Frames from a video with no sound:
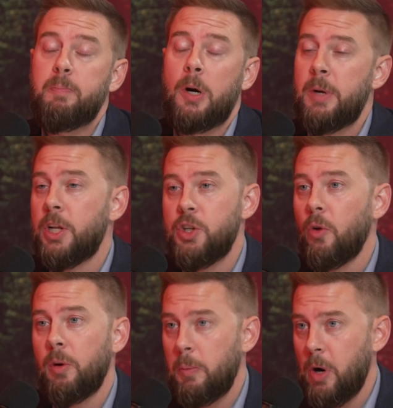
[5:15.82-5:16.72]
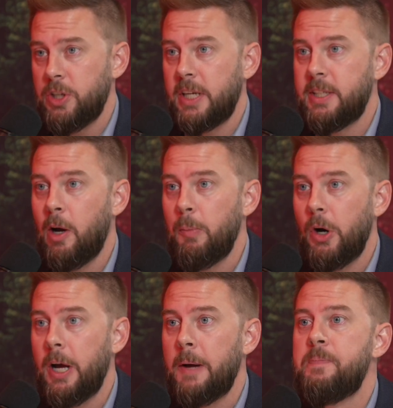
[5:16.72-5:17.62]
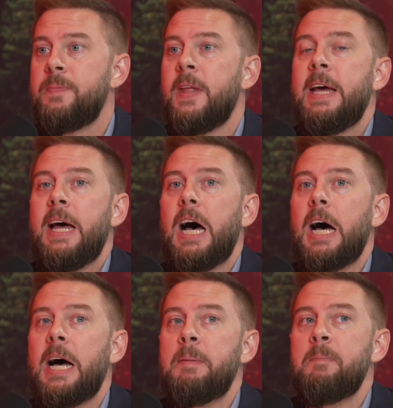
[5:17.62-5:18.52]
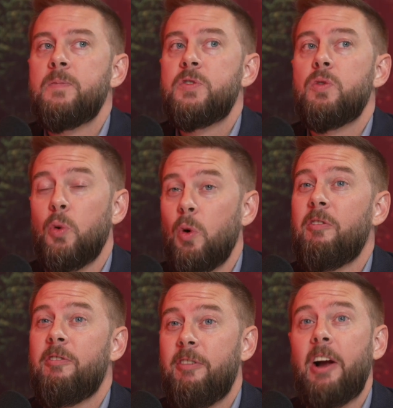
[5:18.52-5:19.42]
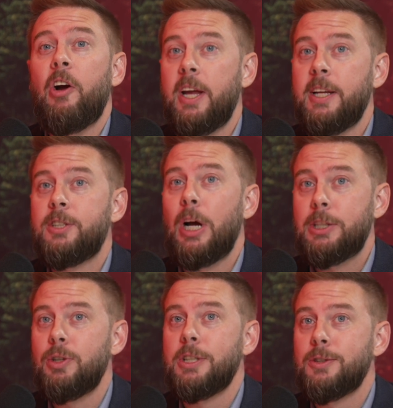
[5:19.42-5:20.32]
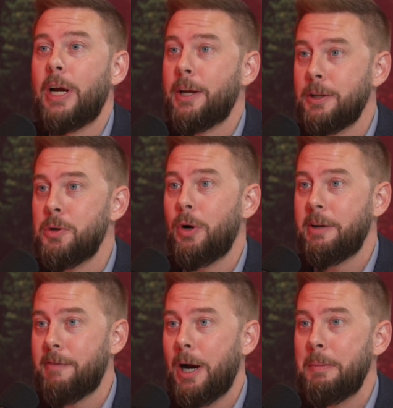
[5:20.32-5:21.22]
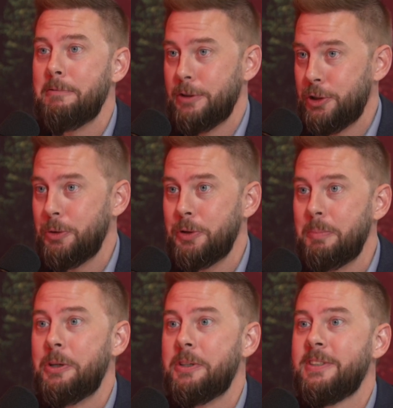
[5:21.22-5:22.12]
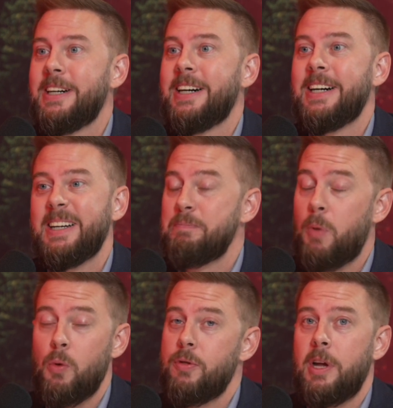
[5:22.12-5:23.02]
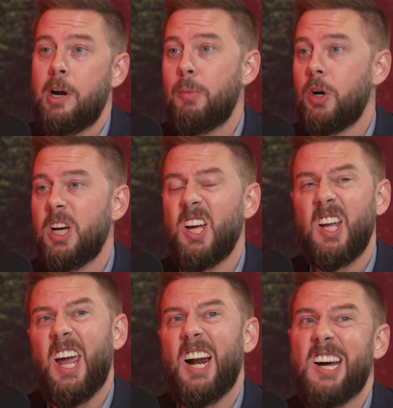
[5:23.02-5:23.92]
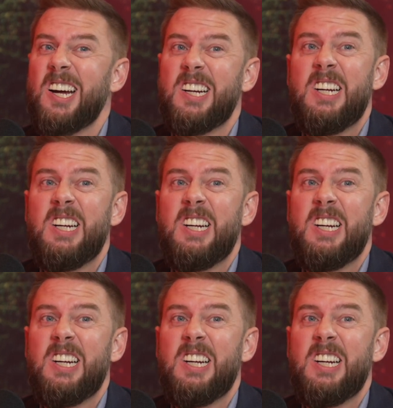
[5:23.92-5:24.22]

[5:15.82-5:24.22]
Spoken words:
permitted geothermal project in Alberta. Through a very treacherous regulatory environment for geothermal, both in Alberta and Canada.